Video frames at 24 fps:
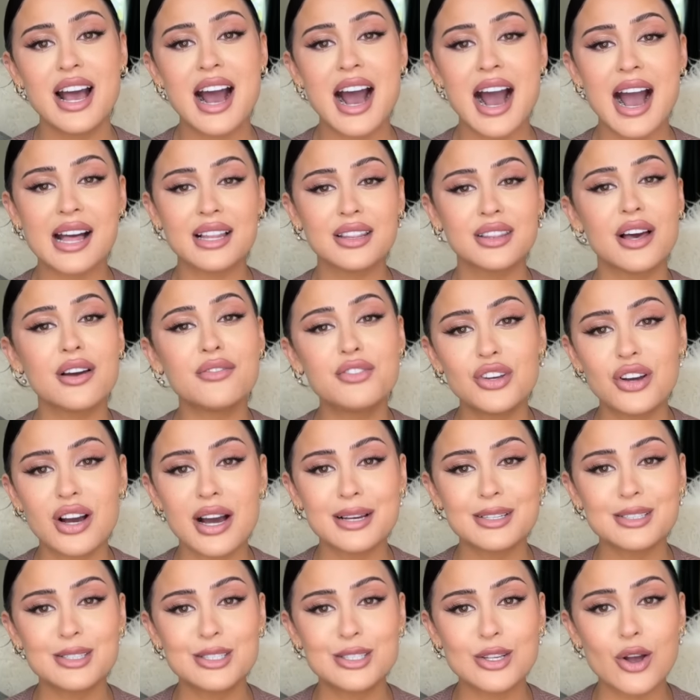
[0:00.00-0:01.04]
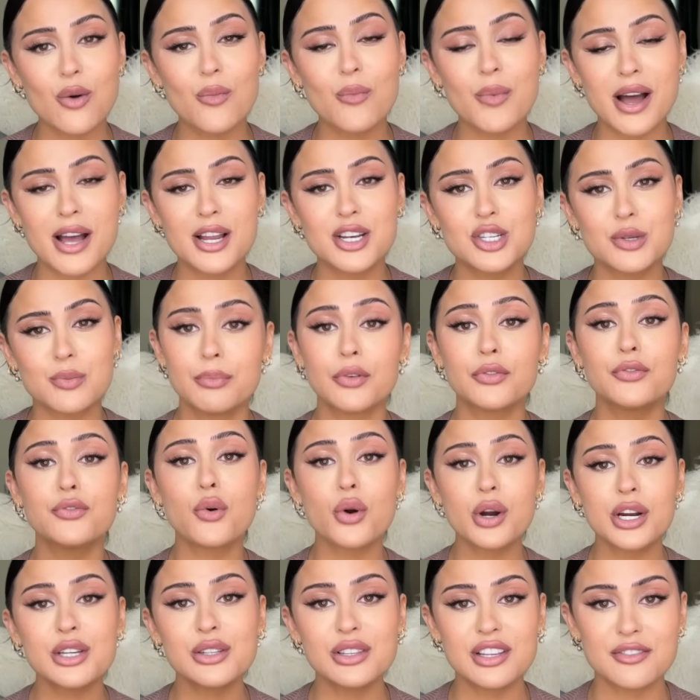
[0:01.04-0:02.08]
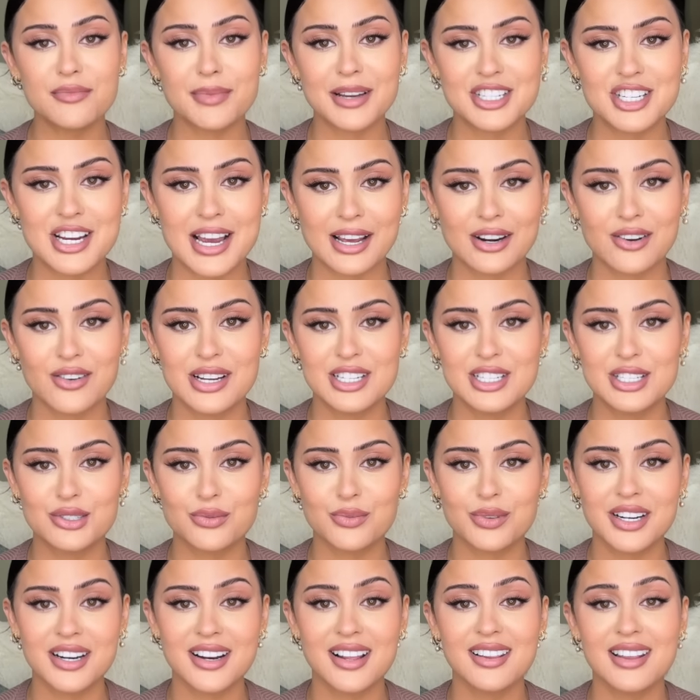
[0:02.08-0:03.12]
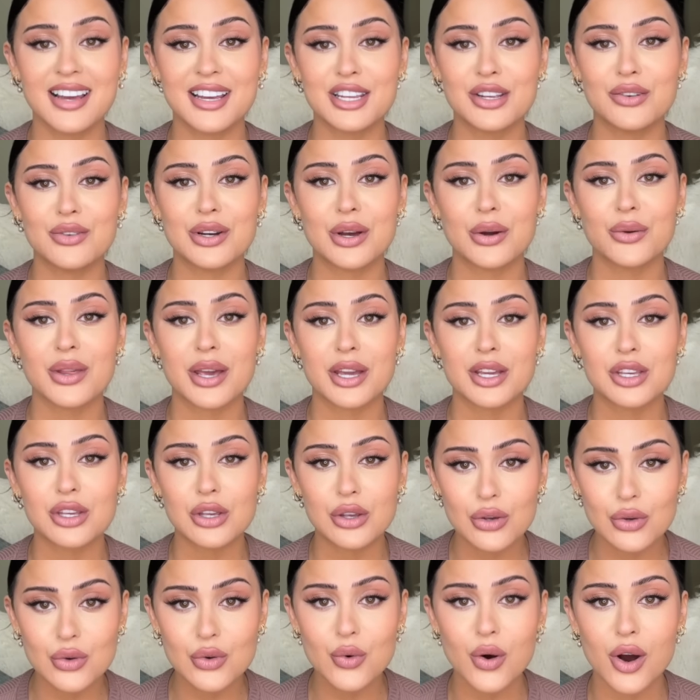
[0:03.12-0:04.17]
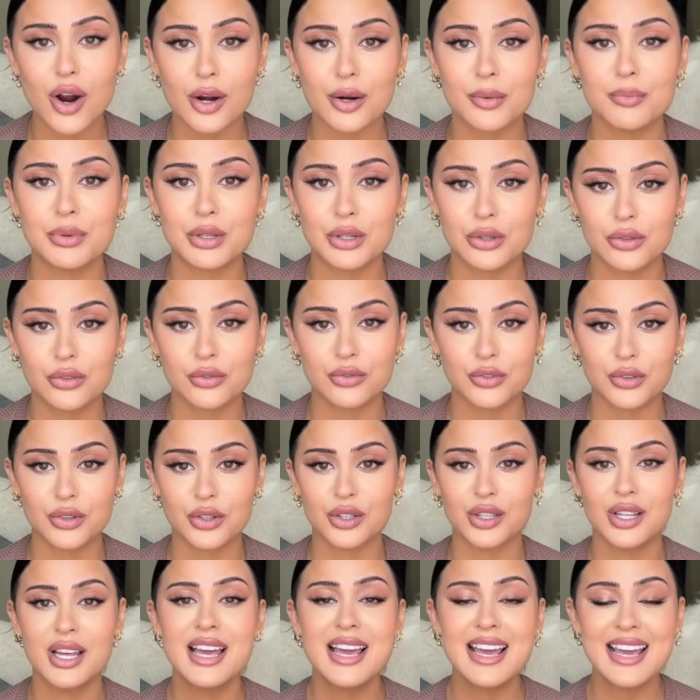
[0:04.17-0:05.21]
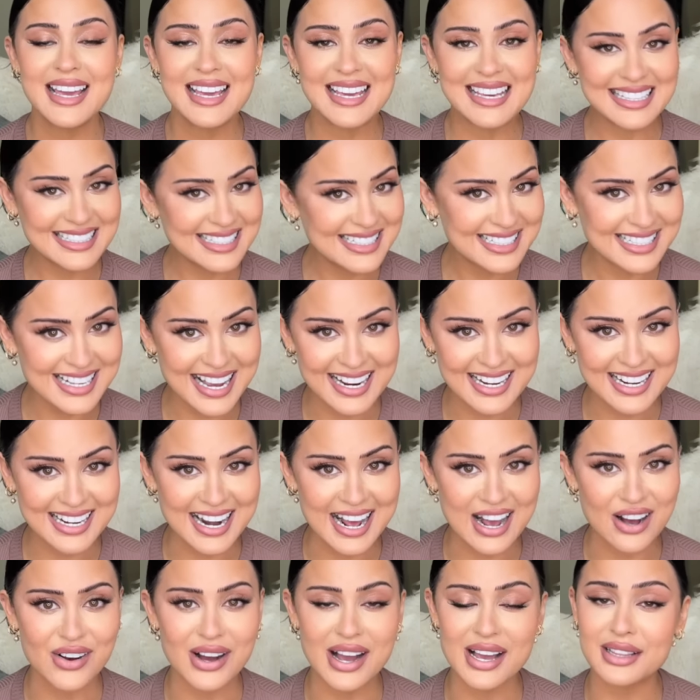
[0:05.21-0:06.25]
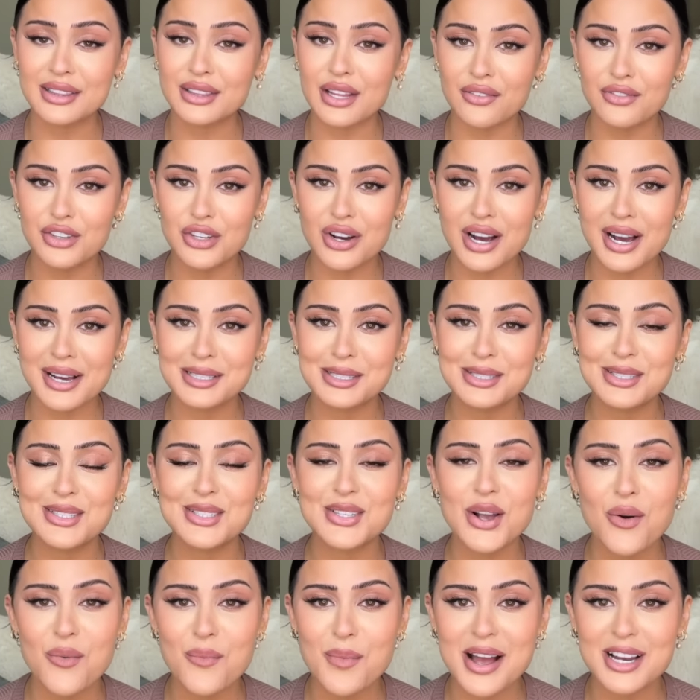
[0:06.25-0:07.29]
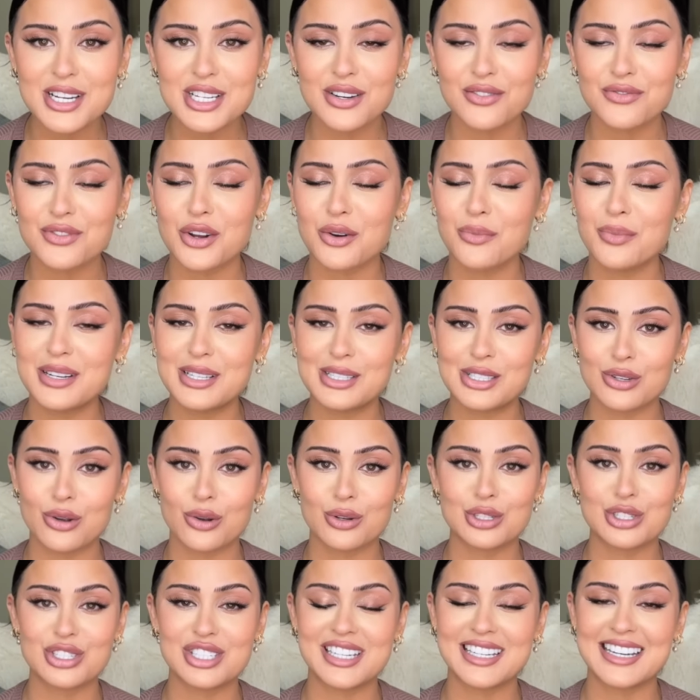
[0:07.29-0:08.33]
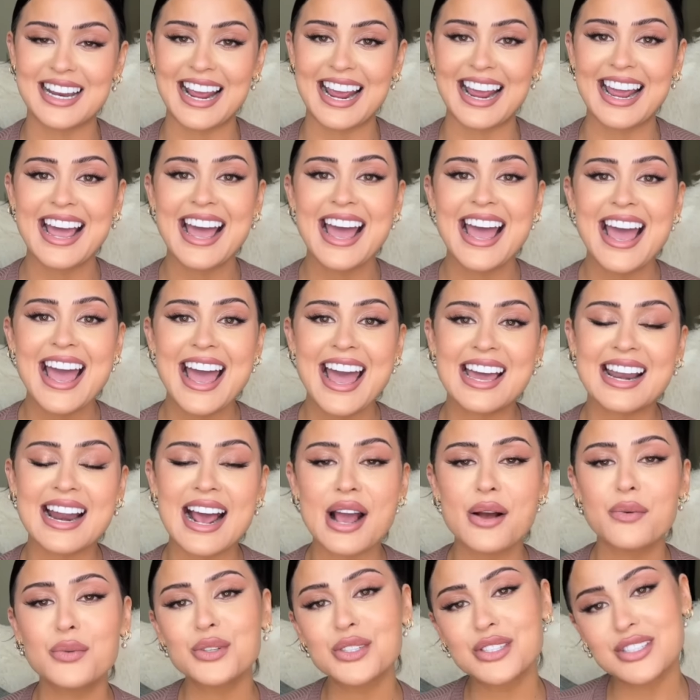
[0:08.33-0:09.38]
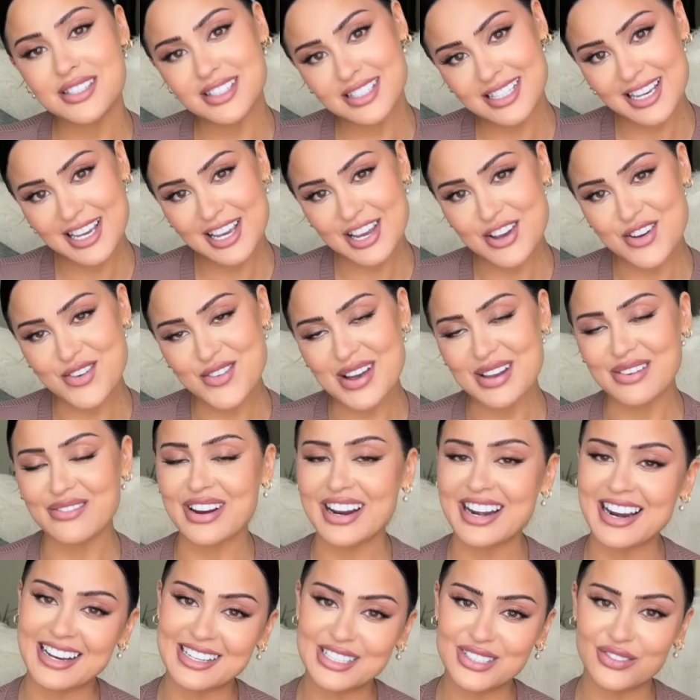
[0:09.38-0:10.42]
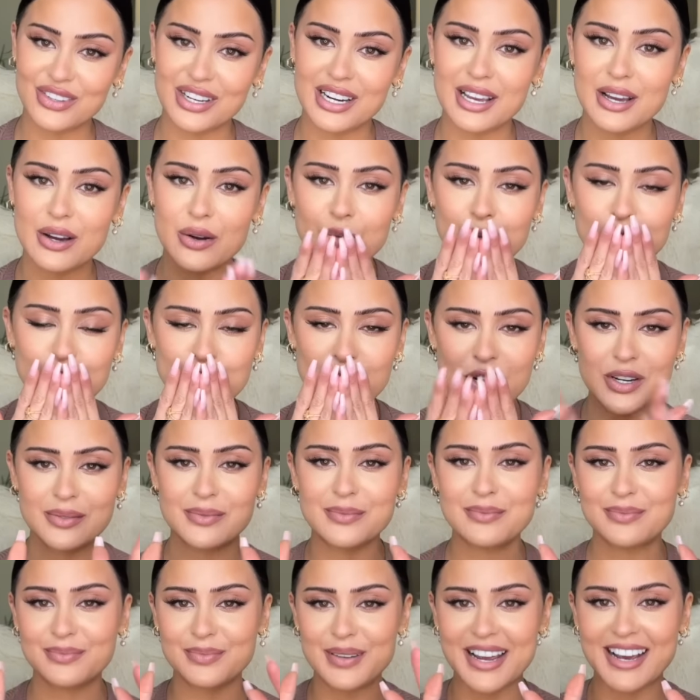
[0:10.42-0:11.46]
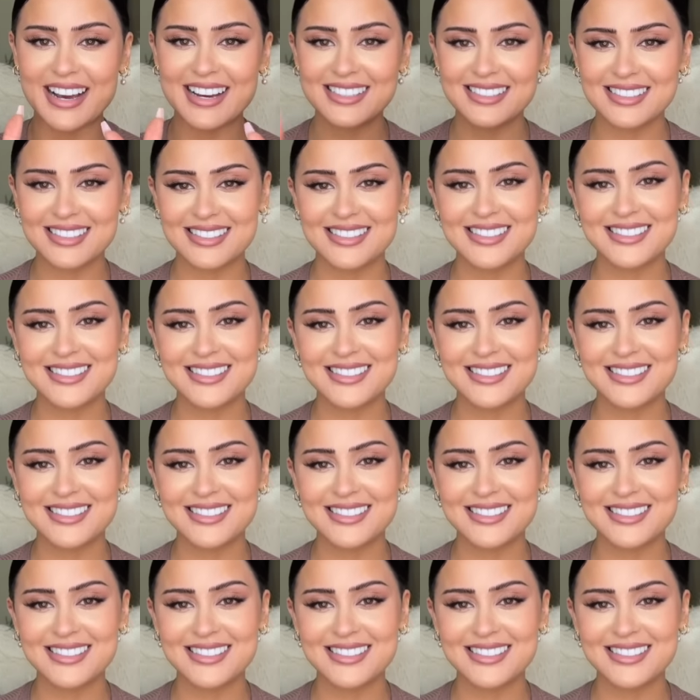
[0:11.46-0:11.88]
I love you guys so much. Before you leave my channel, I just wanted to let you know that you are beautiful inside and out. I love you guys so much if nobody's told you today, and I will see you in my next video. Bye guys.